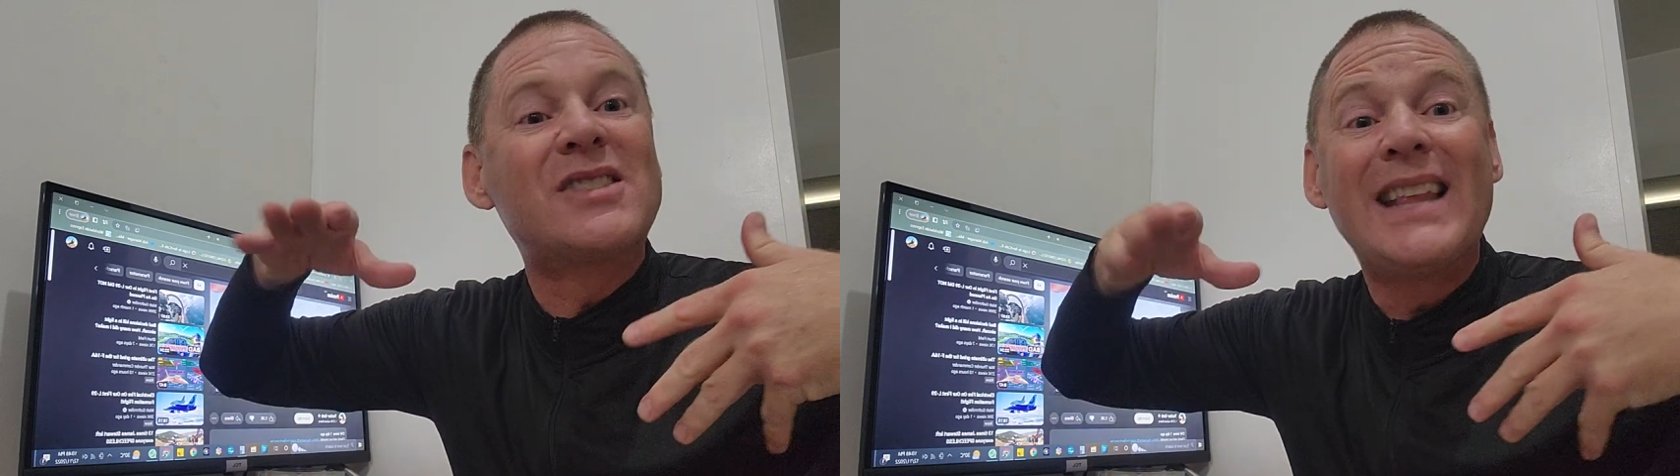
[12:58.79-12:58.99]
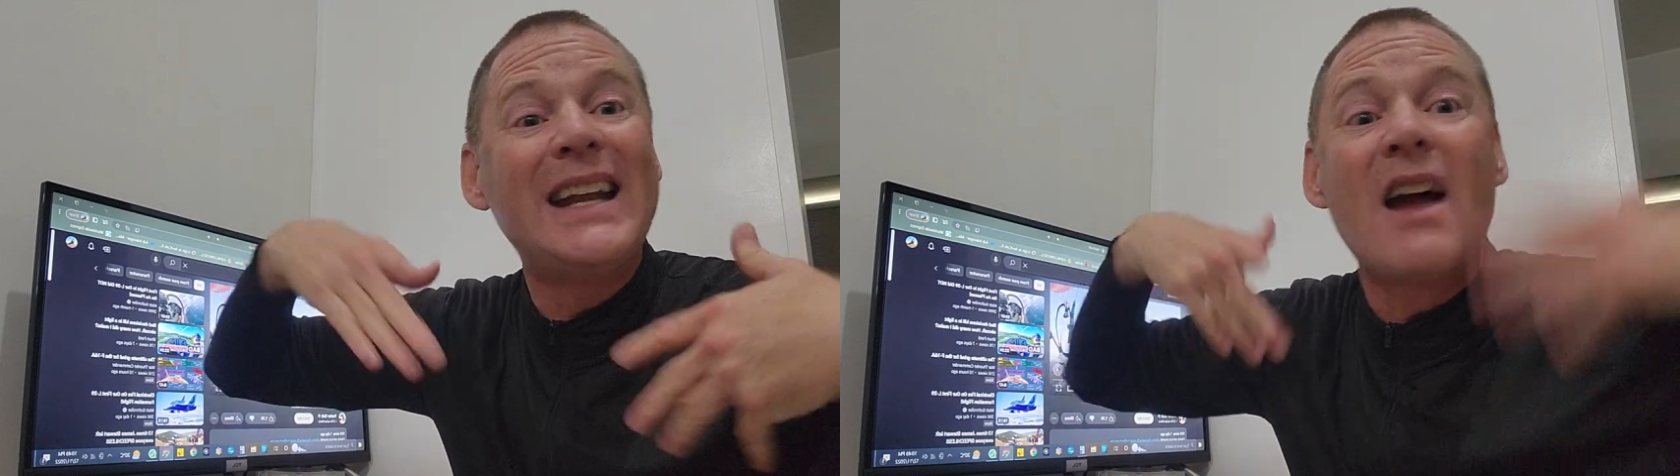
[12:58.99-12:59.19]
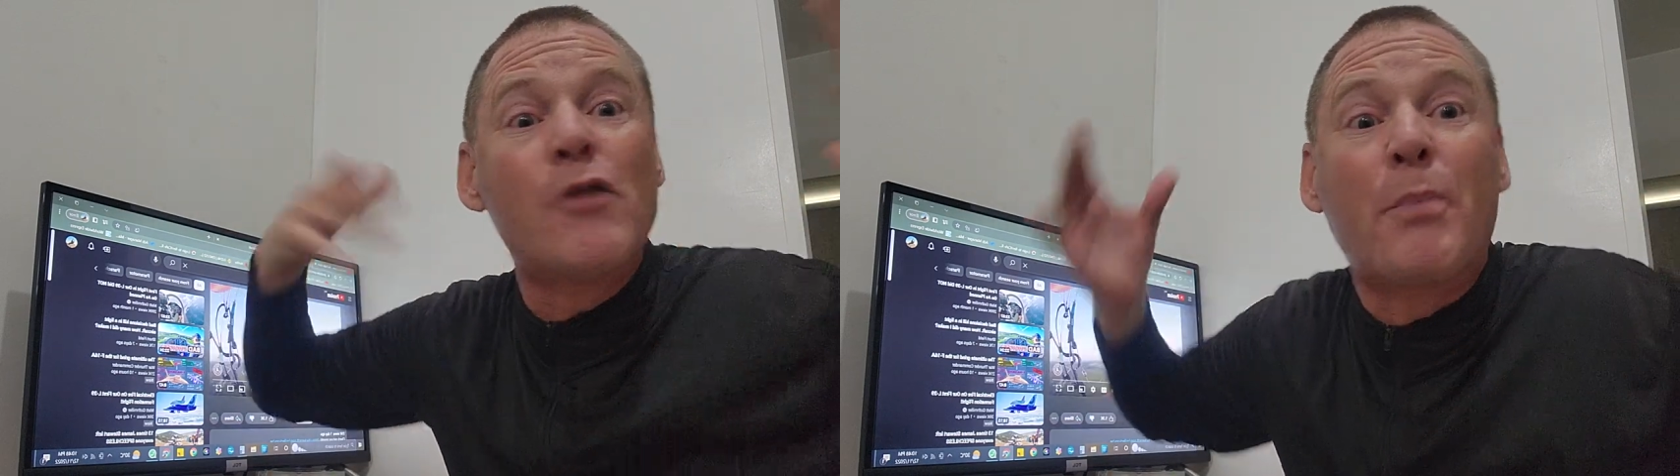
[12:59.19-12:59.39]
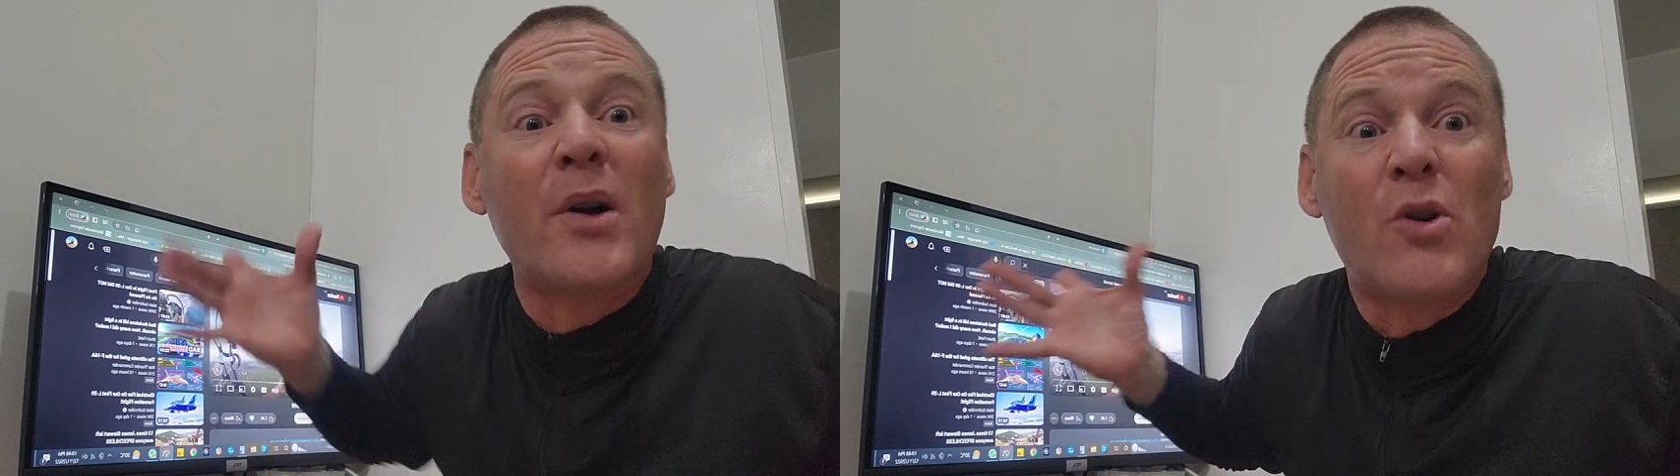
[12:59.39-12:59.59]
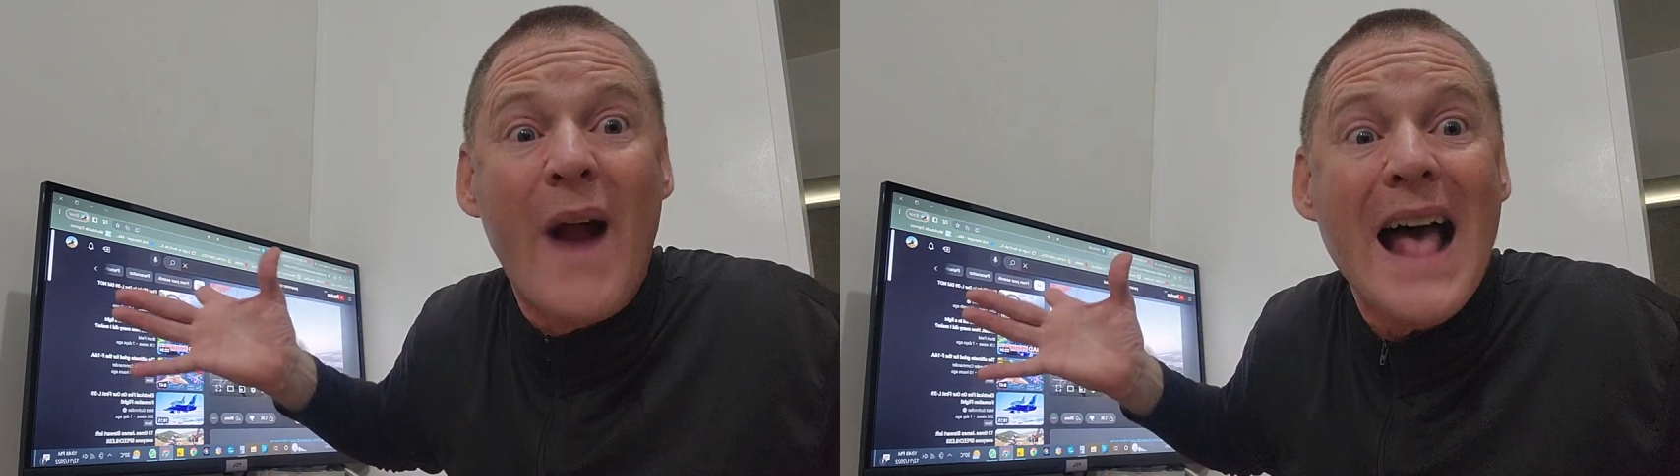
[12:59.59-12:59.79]
so they never
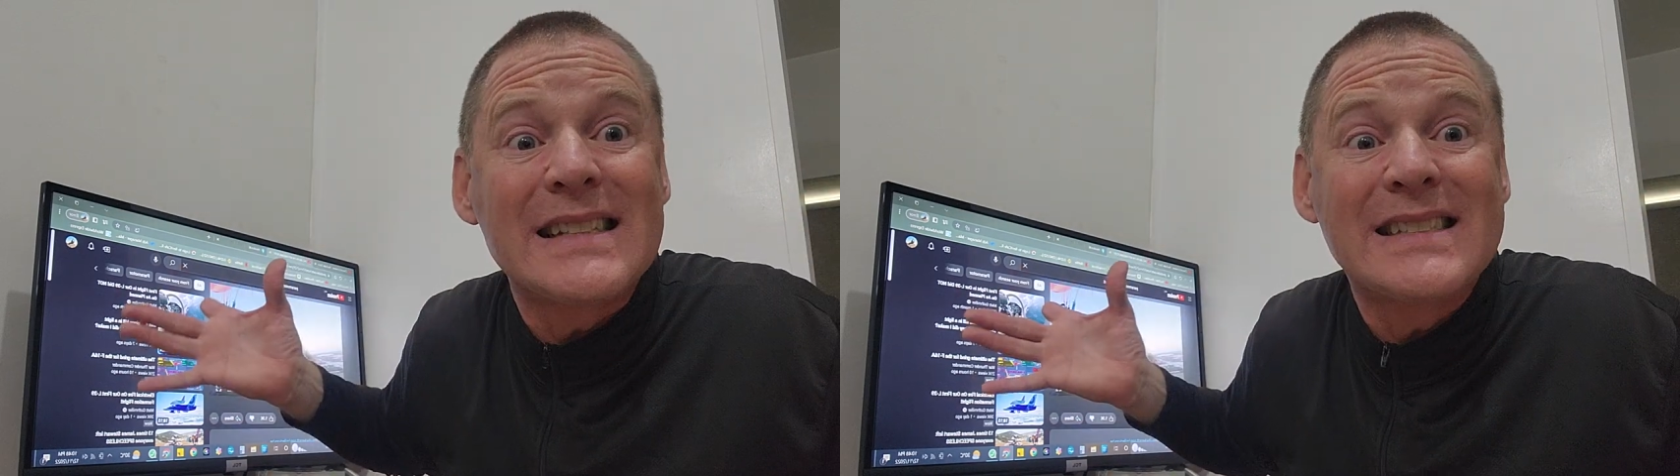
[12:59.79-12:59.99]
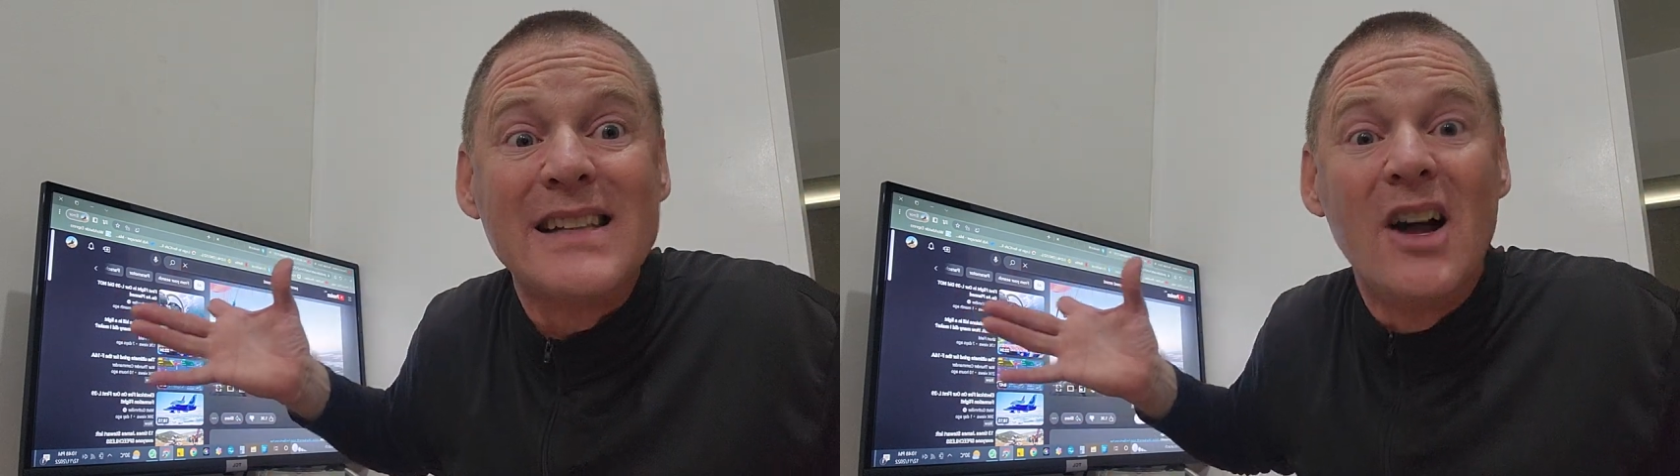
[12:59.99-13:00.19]
progress.